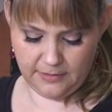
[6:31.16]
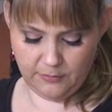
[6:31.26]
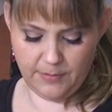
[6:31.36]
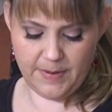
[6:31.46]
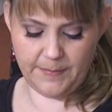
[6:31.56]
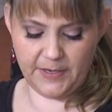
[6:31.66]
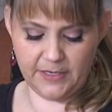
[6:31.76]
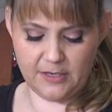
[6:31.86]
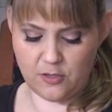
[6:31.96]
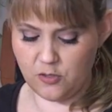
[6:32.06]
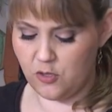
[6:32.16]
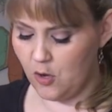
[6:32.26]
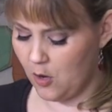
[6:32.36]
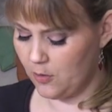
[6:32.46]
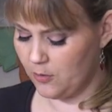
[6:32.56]
Remember,
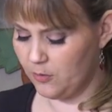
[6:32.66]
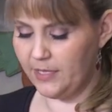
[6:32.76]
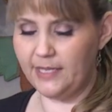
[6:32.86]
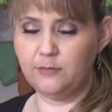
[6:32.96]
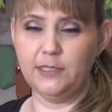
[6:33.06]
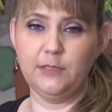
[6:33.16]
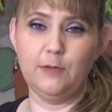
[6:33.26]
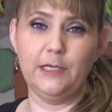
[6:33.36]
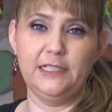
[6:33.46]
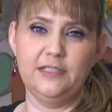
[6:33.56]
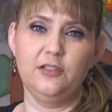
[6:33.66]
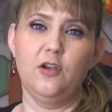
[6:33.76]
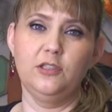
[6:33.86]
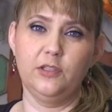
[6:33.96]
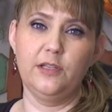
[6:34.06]
don't do this when the water is
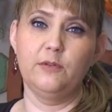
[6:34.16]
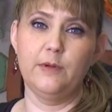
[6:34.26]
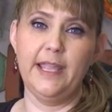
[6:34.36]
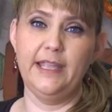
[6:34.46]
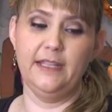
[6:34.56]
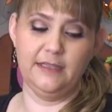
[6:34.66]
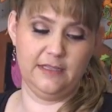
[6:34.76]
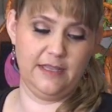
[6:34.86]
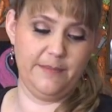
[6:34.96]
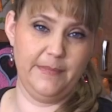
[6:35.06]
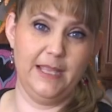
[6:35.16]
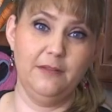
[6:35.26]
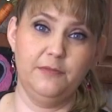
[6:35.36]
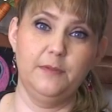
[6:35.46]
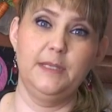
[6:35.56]
hot, otherwise the
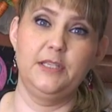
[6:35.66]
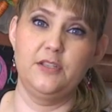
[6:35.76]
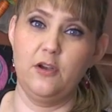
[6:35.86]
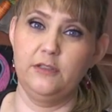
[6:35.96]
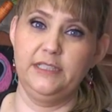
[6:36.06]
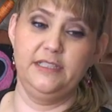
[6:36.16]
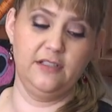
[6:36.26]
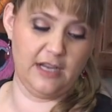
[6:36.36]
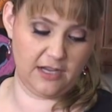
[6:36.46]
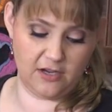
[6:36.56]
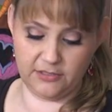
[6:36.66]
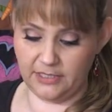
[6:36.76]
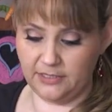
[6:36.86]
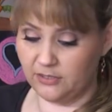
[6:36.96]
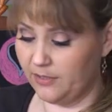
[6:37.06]
milk from the yogurt is gonna cut
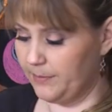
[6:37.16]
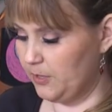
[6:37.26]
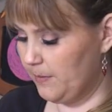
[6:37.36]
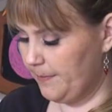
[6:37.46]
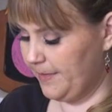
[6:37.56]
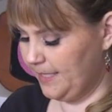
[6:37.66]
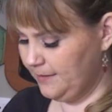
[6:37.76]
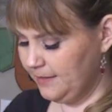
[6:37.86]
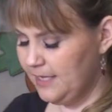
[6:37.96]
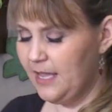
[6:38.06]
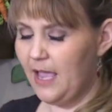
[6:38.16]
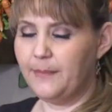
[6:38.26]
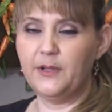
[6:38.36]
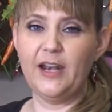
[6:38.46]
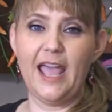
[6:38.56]
and it's gonna become a mess.
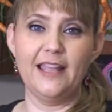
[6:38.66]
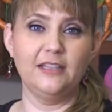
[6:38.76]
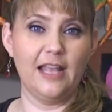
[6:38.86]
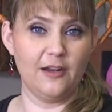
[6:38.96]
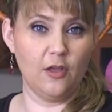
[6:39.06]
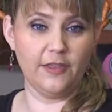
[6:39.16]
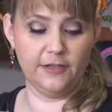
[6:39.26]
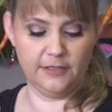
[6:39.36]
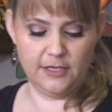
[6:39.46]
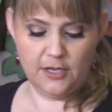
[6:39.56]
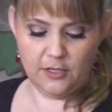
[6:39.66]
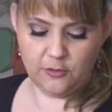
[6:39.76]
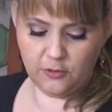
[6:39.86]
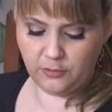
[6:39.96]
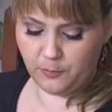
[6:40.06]
I'm gonna add another
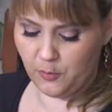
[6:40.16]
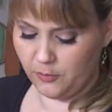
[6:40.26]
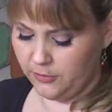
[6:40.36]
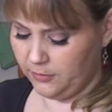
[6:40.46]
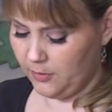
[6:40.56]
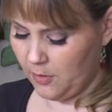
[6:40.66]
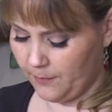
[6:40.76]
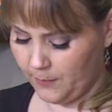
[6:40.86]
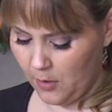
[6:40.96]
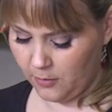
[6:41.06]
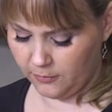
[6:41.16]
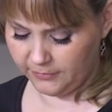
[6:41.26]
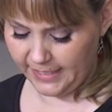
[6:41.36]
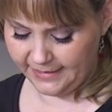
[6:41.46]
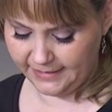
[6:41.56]
2 spoons of
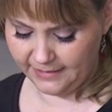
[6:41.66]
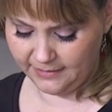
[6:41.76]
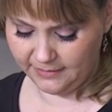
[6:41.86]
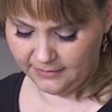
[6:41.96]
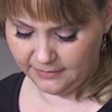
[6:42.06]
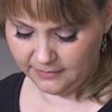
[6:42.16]
coconut essence.